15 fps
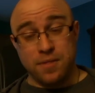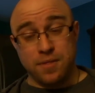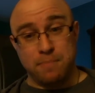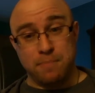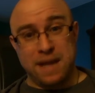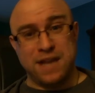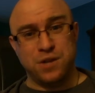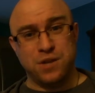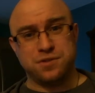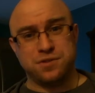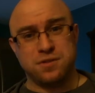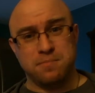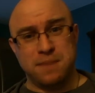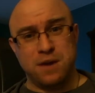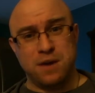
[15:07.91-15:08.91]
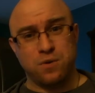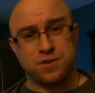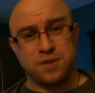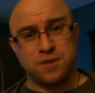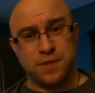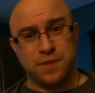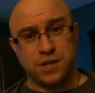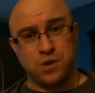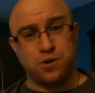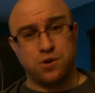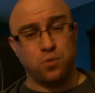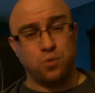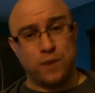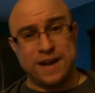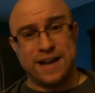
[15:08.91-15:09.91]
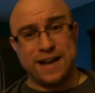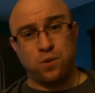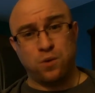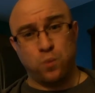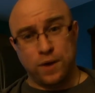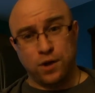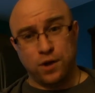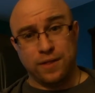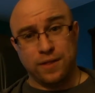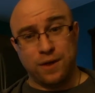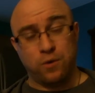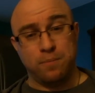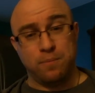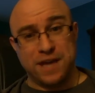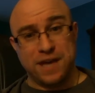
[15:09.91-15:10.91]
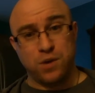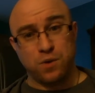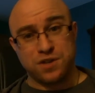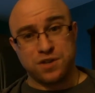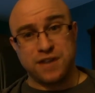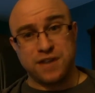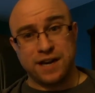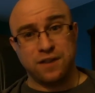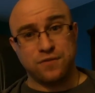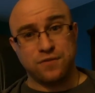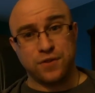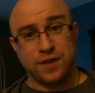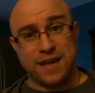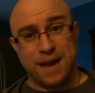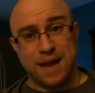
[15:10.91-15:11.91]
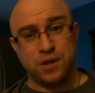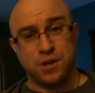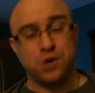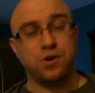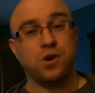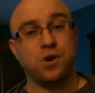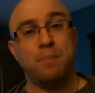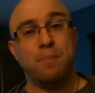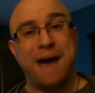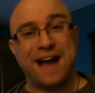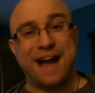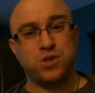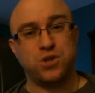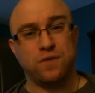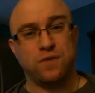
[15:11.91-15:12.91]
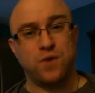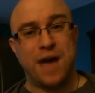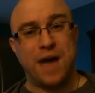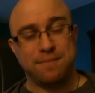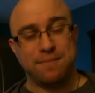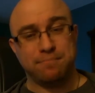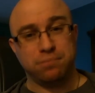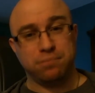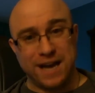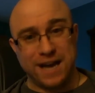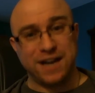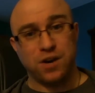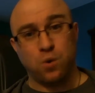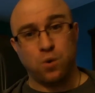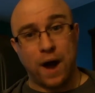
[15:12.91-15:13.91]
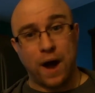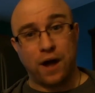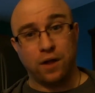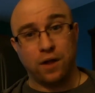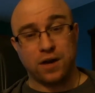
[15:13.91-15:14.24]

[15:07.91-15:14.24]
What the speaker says: The manuals to me were something you could read at will that would make you excited for the game, that you could go back to if you hadn't played in a while,